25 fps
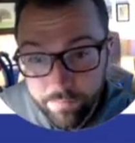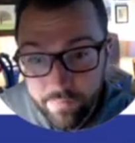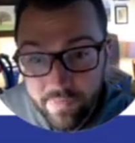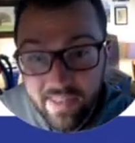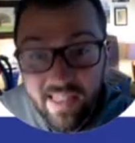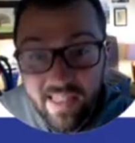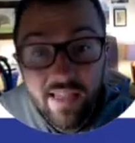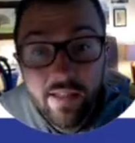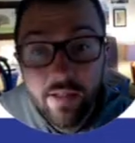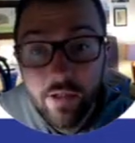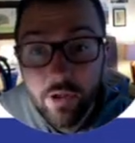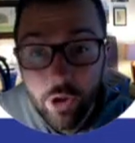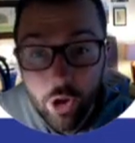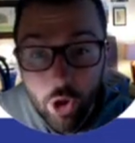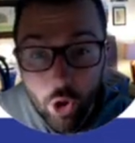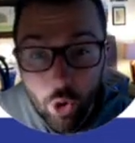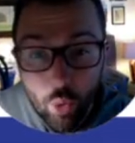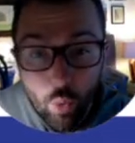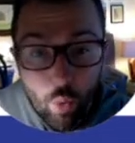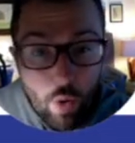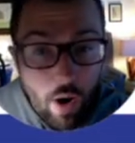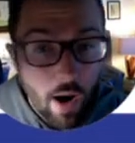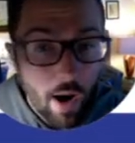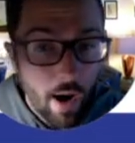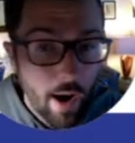didn't know
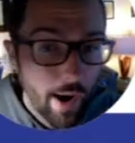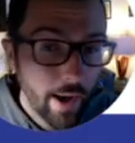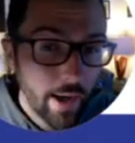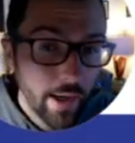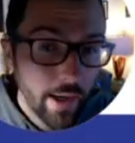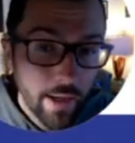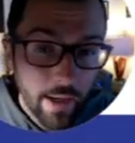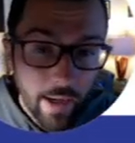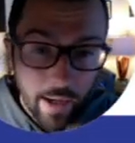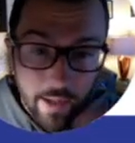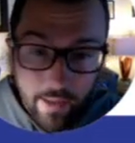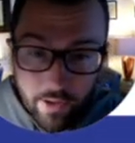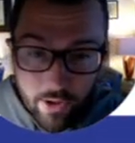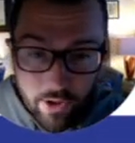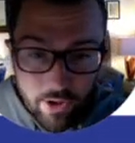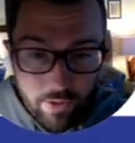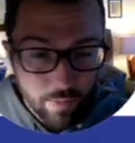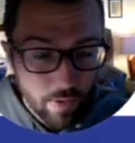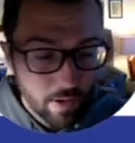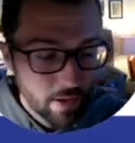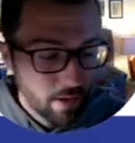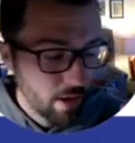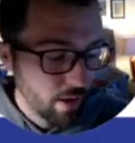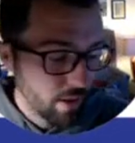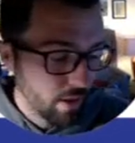why, and there's
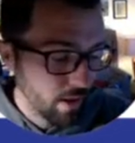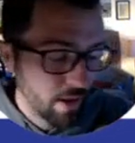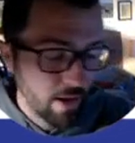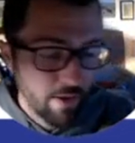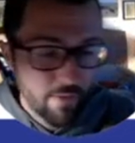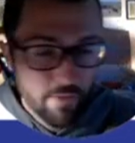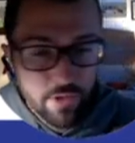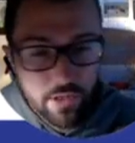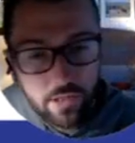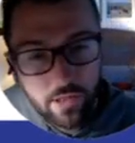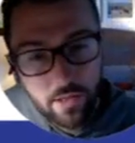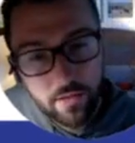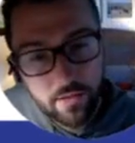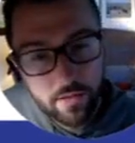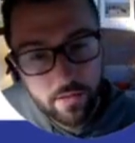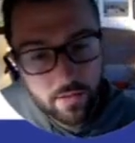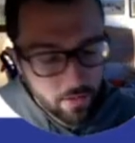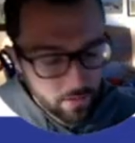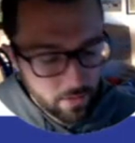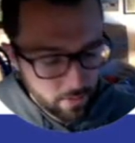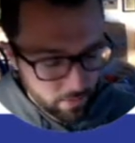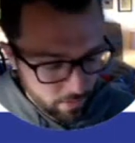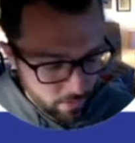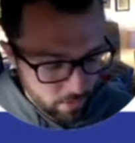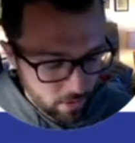been nothing ever
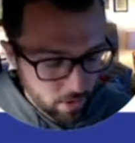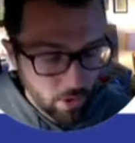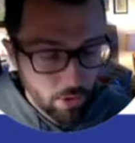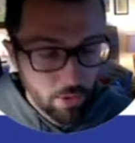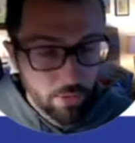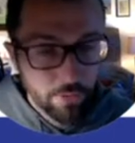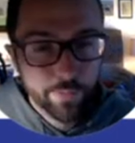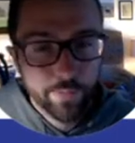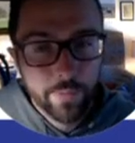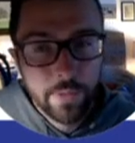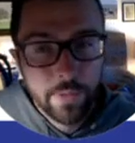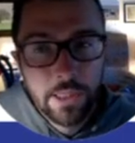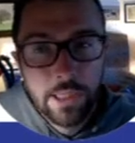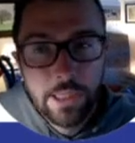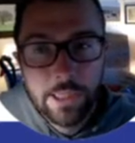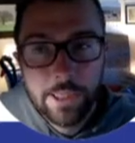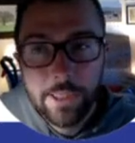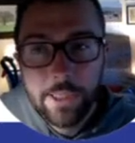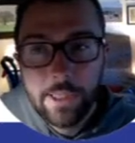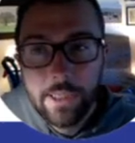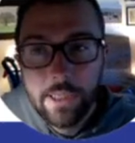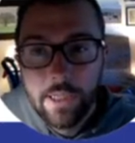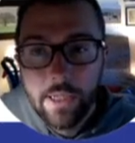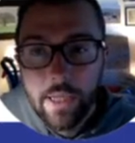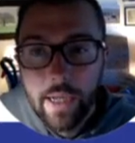since. So,
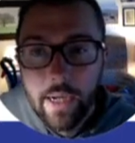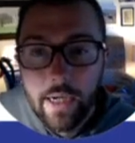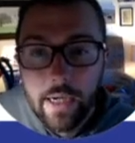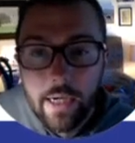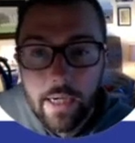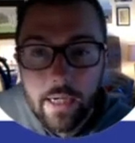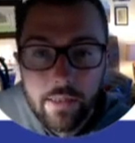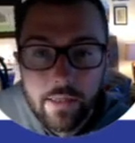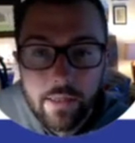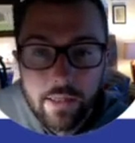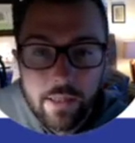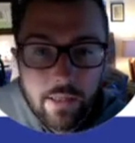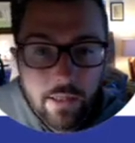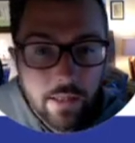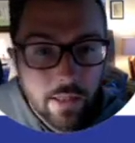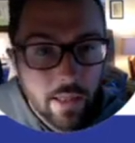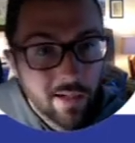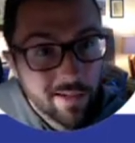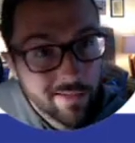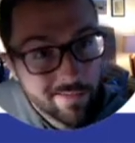it's,